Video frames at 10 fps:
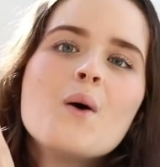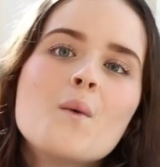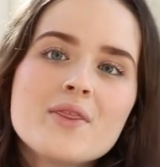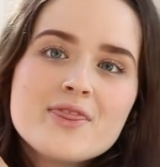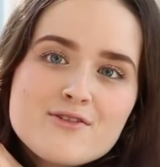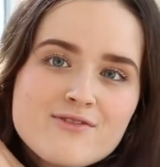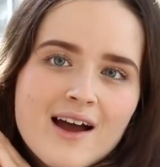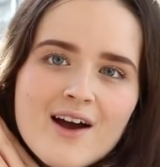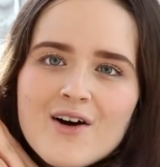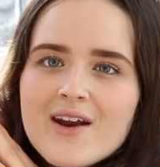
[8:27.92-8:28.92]
With the
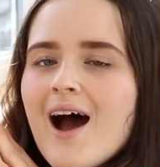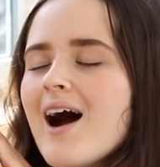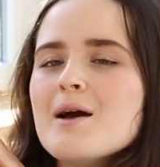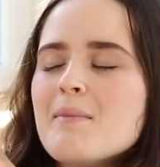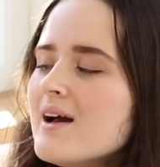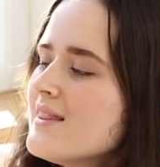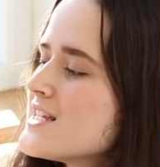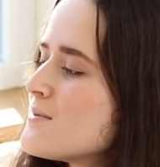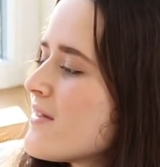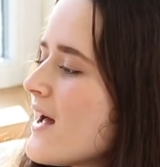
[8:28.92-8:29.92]
Fire on High by
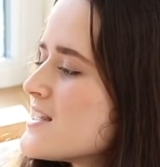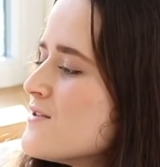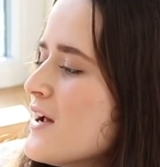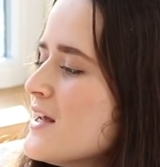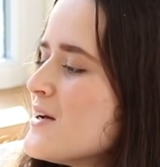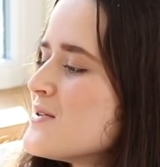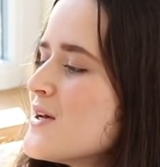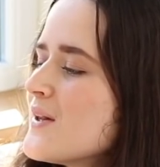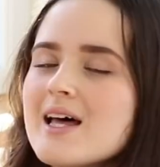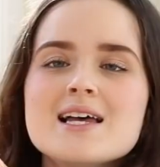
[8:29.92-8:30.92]
Elizabeth Acevedo, so
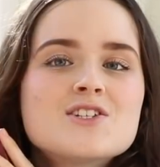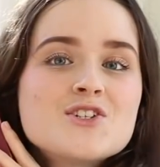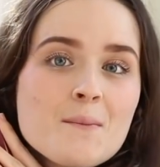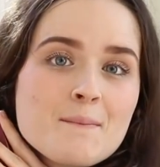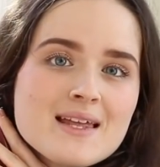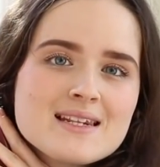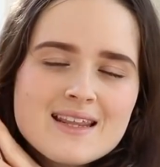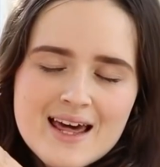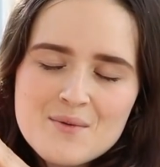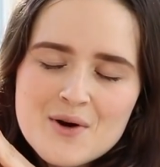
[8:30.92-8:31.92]
let's jump into
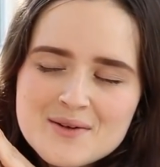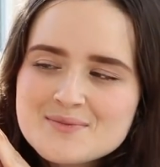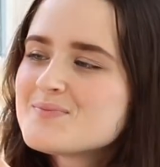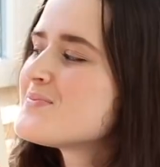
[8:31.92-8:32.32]
that one.